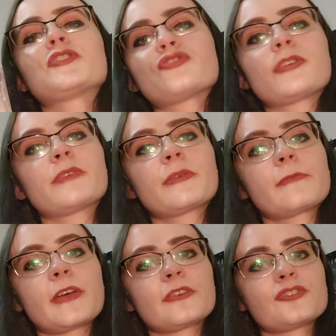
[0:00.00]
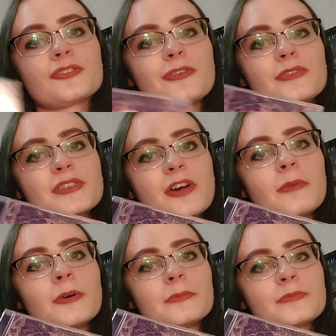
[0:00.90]
Trivium fan should know this
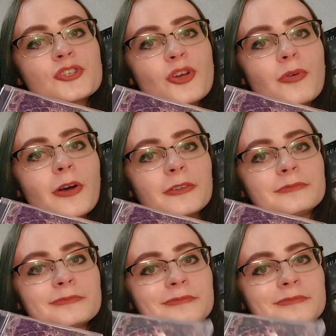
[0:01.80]
album, Shogun.